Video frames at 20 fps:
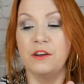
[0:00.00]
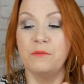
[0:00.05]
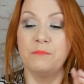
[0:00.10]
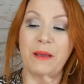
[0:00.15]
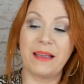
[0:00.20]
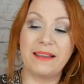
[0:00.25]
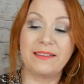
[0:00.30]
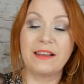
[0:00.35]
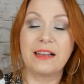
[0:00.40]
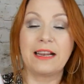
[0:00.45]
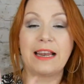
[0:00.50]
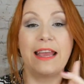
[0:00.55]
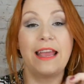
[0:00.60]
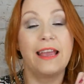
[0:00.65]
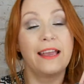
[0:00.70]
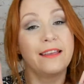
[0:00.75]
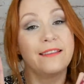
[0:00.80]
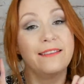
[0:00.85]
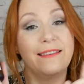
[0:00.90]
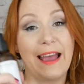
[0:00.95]
Basically,
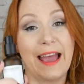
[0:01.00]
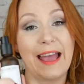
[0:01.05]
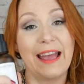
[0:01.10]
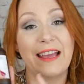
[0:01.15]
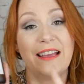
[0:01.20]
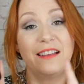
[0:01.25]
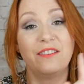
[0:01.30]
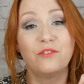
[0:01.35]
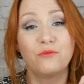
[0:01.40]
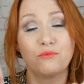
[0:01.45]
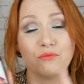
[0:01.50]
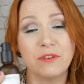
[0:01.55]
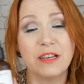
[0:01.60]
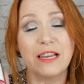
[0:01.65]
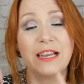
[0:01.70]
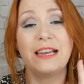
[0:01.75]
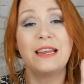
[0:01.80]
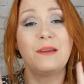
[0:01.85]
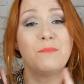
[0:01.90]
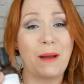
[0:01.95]
it contains
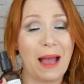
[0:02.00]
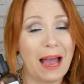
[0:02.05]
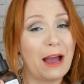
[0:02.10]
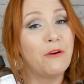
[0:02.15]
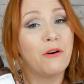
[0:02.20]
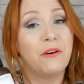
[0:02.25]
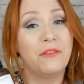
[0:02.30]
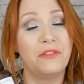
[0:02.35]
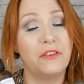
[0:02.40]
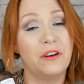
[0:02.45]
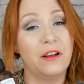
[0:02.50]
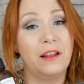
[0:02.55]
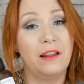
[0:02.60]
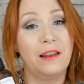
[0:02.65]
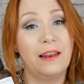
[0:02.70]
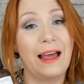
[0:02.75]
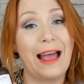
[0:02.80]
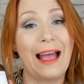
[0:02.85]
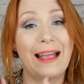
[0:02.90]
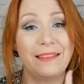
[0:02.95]
really
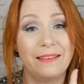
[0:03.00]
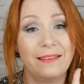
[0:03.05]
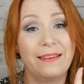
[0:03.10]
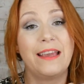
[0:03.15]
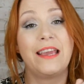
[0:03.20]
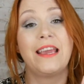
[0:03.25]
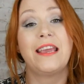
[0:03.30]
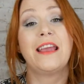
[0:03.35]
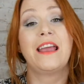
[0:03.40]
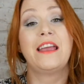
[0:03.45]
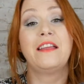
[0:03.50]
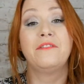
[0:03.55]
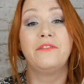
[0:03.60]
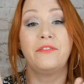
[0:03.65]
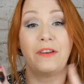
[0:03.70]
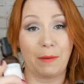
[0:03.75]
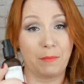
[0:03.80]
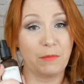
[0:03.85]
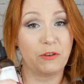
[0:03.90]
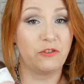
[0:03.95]
powerful
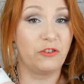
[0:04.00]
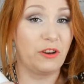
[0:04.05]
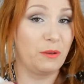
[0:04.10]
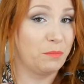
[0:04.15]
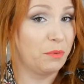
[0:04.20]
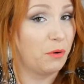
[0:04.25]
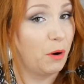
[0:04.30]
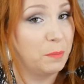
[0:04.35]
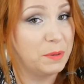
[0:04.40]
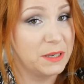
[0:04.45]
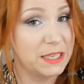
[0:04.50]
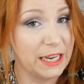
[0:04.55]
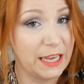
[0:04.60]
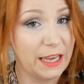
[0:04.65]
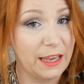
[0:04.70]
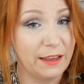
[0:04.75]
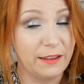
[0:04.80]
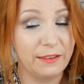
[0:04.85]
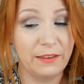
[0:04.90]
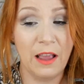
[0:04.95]
anti-inflammatory
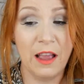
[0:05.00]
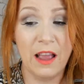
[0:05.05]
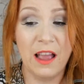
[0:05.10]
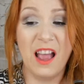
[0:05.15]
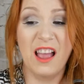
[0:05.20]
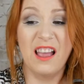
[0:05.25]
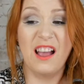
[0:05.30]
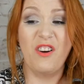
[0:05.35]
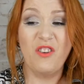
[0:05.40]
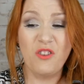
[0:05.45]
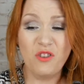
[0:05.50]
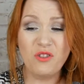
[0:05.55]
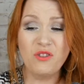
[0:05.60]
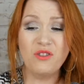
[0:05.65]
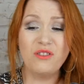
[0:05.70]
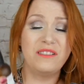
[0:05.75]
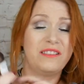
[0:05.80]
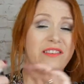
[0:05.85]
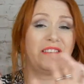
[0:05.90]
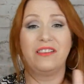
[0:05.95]
properties.
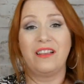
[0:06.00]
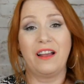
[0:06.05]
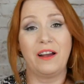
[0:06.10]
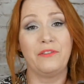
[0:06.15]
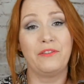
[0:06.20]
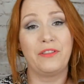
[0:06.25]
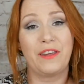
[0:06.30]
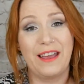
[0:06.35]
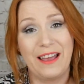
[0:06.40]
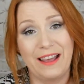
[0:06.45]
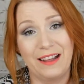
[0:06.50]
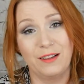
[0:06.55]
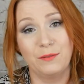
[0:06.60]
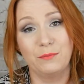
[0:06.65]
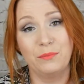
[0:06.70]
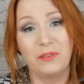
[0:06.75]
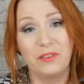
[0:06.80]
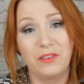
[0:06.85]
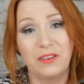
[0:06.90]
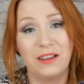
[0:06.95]
all the stuff that
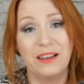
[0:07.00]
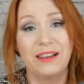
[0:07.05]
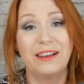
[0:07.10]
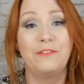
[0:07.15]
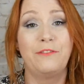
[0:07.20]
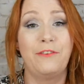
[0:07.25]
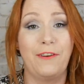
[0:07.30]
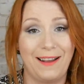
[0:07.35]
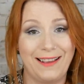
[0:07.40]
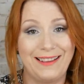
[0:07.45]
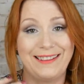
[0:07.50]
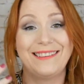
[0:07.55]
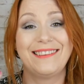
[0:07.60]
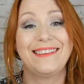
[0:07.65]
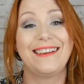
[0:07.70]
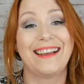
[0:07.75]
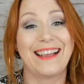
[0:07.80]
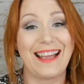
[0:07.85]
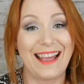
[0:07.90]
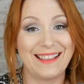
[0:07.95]
helps fight
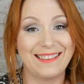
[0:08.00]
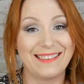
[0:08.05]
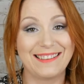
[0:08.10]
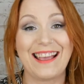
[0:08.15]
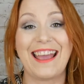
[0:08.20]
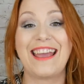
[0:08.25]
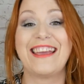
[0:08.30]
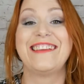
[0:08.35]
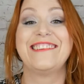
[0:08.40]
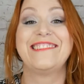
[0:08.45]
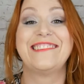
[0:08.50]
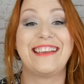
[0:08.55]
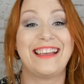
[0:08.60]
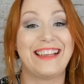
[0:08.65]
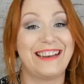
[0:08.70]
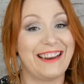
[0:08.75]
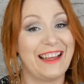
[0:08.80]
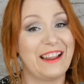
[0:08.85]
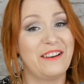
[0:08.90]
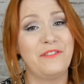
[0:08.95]
against
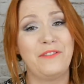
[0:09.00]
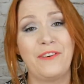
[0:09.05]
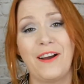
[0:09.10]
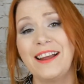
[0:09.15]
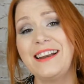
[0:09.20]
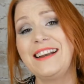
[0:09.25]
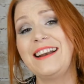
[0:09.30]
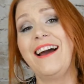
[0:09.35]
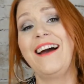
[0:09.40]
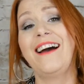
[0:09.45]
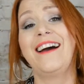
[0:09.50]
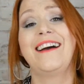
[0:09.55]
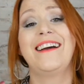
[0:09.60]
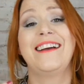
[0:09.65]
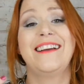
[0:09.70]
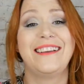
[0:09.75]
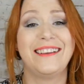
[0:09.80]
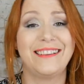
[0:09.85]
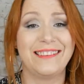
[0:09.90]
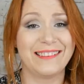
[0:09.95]
aging and fine
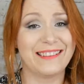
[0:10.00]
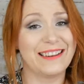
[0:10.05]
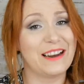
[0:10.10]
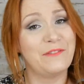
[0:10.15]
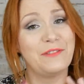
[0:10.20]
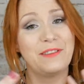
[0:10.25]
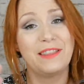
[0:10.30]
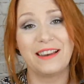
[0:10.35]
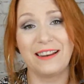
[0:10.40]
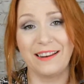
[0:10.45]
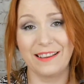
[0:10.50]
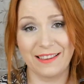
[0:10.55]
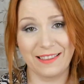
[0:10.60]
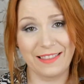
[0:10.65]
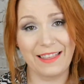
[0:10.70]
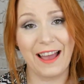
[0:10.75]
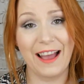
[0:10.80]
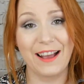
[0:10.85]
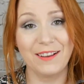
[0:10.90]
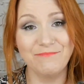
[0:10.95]
lines and everything like
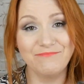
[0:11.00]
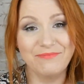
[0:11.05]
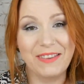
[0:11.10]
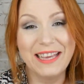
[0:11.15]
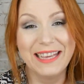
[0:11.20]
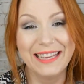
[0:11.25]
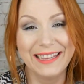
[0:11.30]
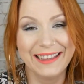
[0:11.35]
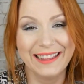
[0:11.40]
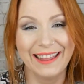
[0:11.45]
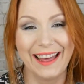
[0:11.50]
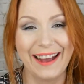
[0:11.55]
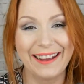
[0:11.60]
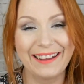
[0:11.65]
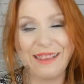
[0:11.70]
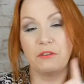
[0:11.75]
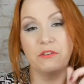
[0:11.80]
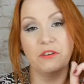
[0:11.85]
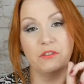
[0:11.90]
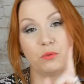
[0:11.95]

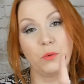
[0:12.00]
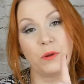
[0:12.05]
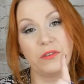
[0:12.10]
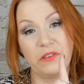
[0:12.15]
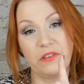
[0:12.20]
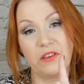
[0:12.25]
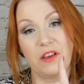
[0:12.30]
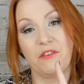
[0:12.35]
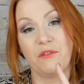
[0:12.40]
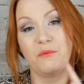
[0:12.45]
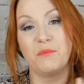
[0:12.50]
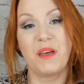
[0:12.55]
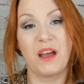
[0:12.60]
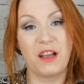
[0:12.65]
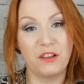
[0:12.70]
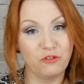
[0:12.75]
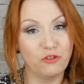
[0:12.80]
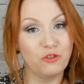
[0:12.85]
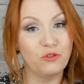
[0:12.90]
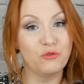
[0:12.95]
that. There is one serum that
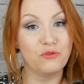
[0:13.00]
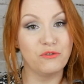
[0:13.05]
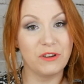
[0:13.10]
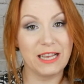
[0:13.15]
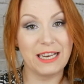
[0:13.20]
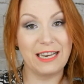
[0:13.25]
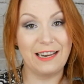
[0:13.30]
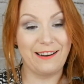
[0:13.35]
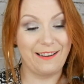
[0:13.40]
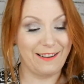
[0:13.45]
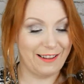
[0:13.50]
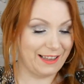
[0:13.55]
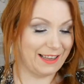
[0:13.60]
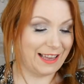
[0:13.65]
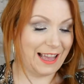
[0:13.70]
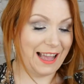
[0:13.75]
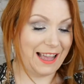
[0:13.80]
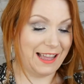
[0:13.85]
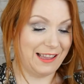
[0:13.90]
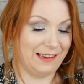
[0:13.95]
I do really
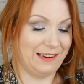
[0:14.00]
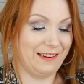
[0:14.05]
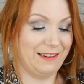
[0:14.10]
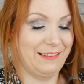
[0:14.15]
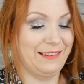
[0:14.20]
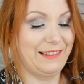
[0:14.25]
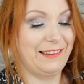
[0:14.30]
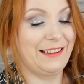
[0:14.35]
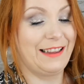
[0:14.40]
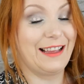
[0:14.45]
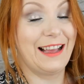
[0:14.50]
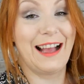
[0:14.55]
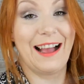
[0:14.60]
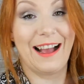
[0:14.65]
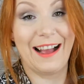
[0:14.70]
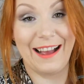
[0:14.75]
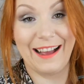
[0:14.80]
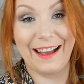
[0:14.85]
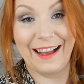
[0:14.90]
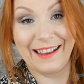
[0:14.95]
like, and
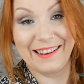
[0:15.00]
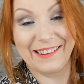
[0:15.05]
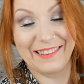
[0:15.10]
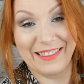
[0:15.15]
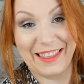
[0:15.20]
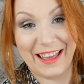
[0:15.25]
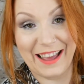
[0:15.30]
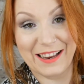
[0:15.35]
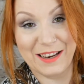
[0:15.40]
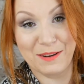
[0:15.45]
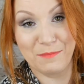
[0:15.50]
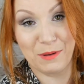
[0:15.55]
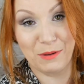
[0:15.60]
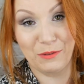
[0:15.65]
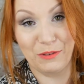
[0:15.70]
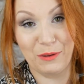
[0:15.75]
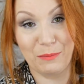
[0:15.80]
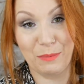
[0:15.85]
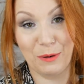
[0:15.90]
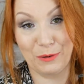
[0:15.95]
I got that in a
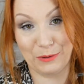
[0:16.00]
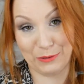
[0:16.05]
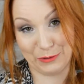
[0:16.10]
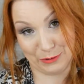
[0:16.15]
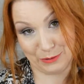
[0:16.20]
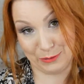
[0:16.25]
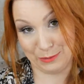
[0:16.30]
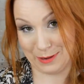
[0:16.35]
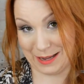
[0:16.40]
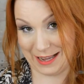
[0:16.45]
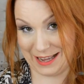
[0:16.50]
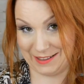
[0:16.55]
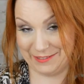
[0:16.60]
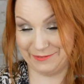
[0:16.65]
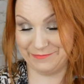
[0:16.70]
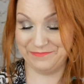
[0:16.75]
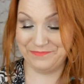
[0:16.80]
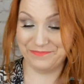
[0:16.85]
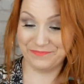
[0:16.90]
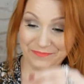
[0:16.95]
beauty box as
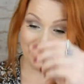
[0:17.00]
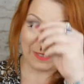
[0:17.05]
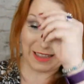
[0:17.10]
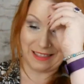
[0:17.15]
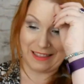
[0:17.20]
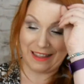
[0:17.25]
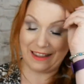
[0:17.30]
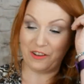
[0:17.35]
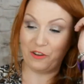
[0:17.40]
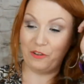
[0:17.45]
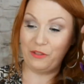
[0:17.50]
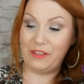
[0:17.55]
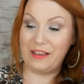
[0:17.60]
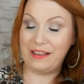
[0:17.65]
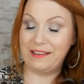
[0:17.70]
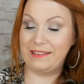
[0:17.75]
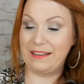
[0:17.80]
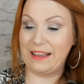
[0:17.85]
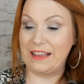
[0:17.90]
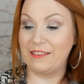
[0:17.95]
well. And I got
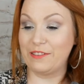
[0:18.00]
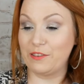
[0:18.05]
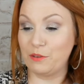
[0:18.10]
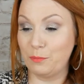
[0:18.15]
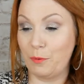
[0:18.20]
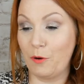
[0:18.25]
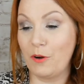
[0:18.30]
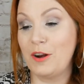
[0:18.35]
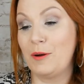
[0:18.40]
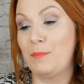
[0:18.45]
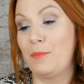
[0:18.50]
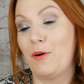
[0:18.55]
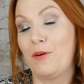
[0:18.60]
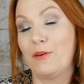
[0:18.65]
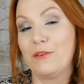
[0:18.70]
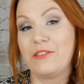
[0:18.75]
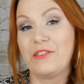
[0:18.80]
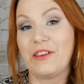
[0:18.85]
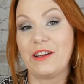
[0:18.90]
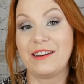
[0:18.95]
this in spoiler
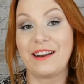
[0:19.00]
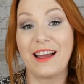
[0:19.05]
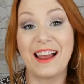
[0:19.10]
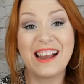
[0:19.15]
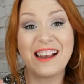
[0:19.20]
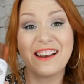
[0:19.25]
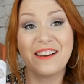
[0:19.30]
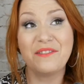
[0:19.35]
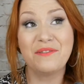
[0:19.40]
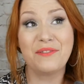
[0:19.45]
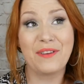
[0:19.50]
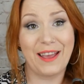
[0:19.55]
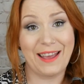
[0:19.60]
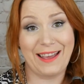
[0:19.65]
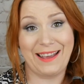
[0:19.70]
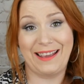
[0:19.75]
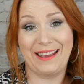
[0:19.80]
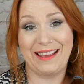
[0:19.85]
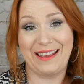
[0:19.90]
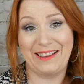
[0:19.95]
box, and I love
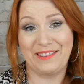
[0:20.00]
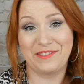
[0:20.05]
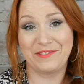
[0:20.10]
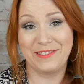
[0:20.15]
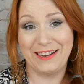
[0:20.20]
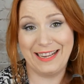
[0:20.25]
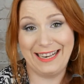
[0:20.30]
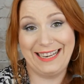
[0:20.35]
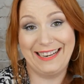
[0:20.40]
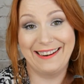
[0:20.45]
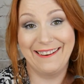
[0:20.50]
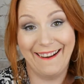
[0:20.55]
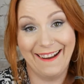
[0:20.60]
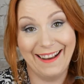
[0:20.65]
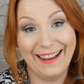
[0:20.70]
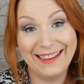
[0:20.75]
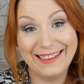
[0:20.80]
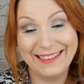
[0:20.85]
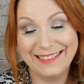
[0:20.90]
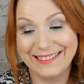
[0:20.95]
it. It is really
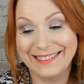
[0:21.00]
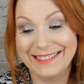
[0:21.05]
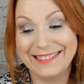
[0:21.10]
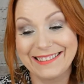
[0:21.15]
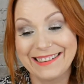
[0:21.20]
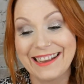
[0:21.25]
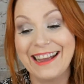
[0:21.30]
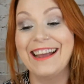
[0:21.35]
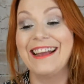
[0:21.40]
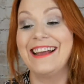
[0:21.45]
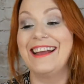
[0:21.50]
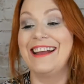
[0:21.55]
nice.